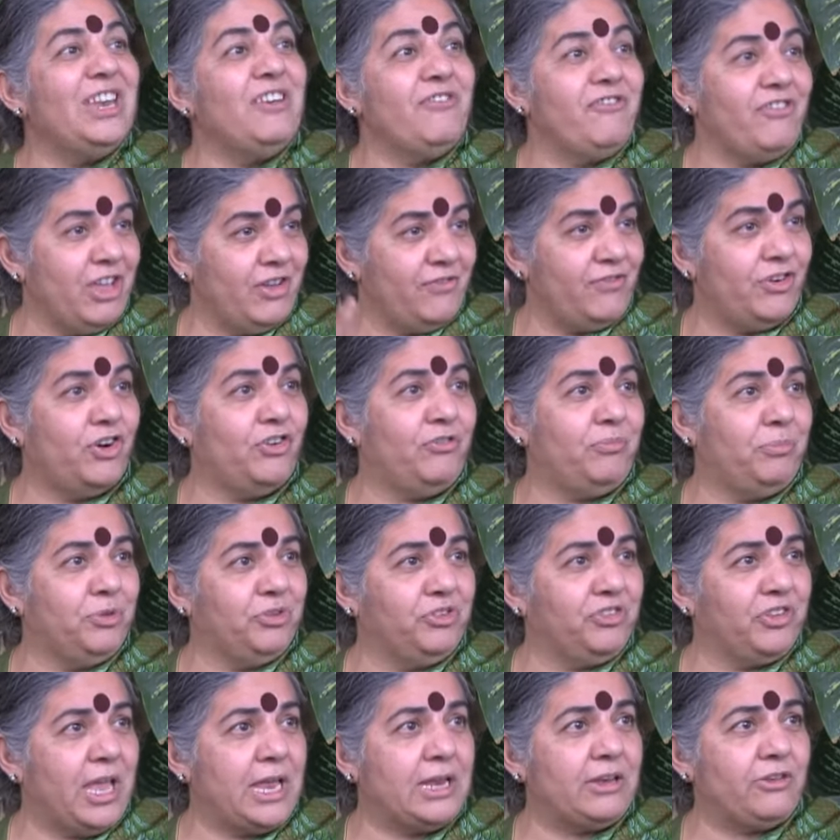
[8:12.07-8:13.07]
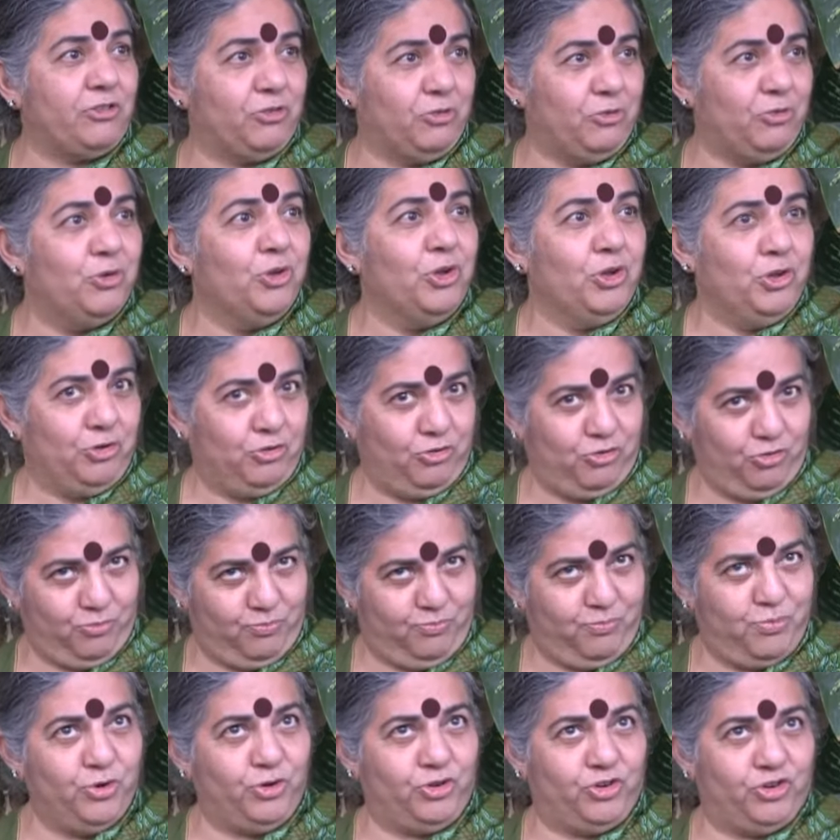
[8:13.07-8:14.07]
in favor of Monsanto to
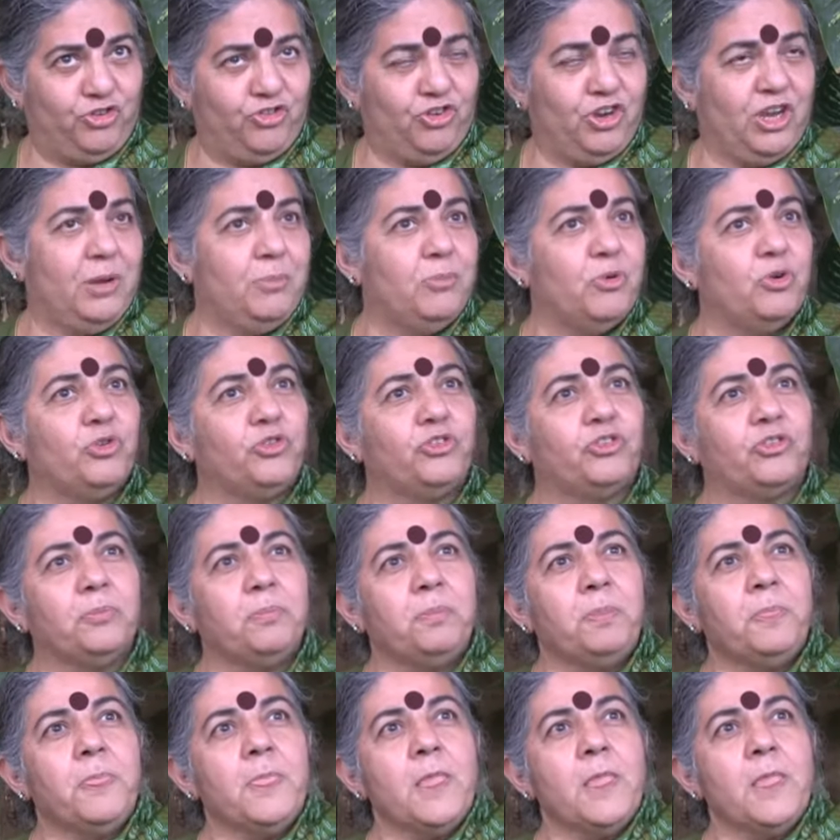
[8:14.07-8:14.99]
push GMOs.